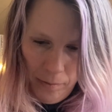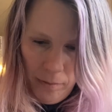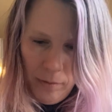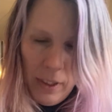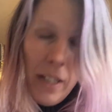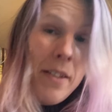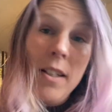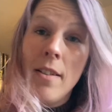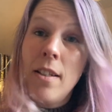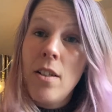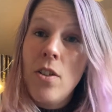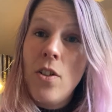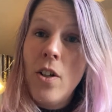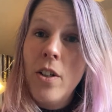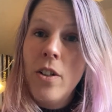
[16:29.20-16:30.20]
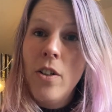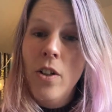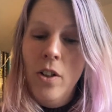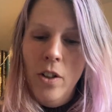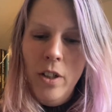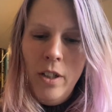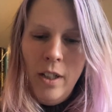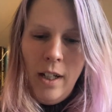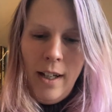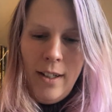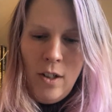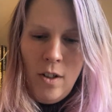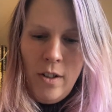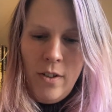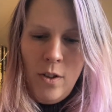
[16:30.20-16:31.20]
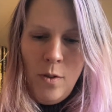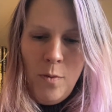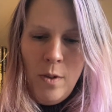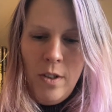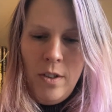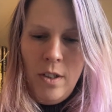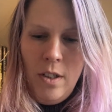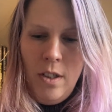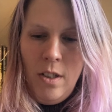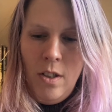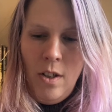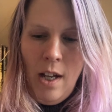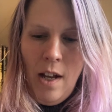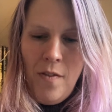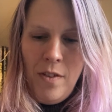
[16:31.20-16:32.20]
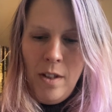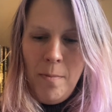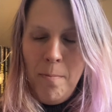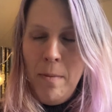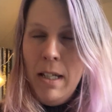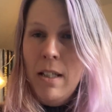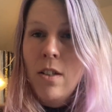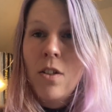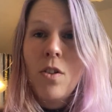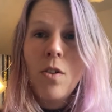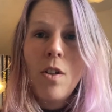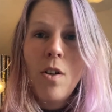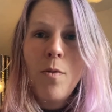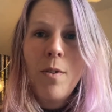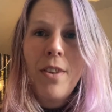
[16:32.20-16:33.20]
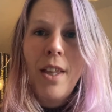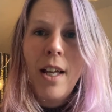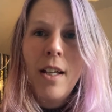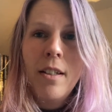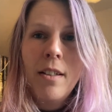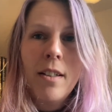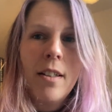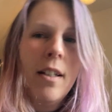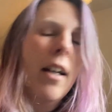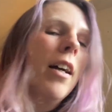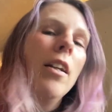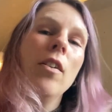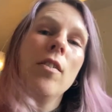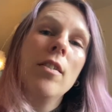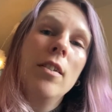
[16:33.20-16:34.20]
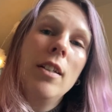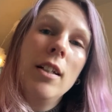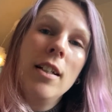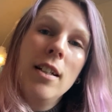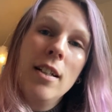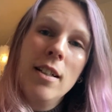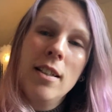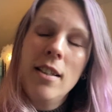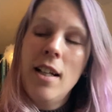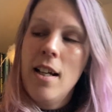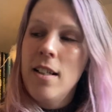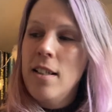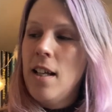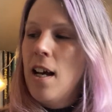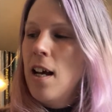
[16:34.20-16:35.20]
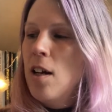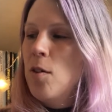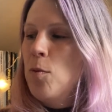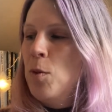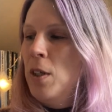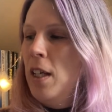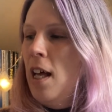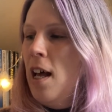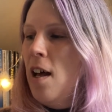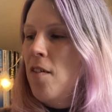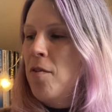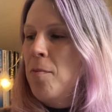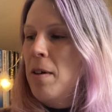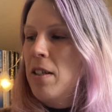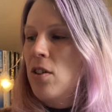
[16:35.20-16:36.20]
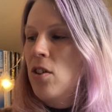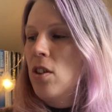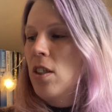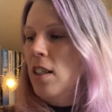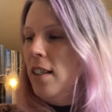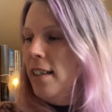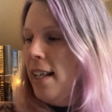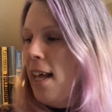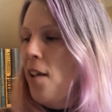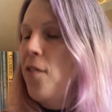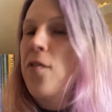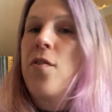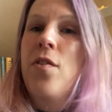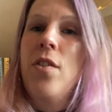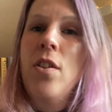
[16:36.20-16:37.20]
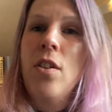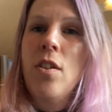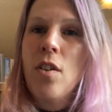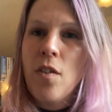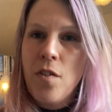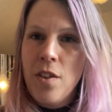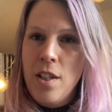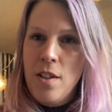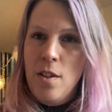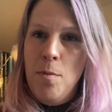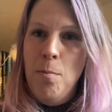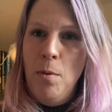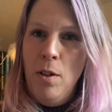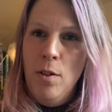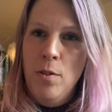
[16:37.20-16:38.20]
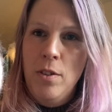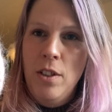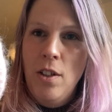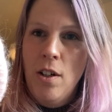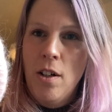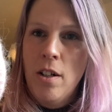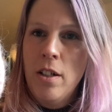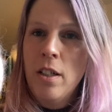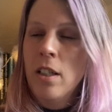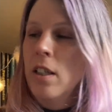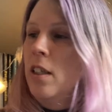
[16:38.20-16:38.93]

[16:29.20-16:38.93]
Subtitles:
And since I started a hood, I also wanted to have some mitts to go with that. I don't think that I will have much left of this blown yarn.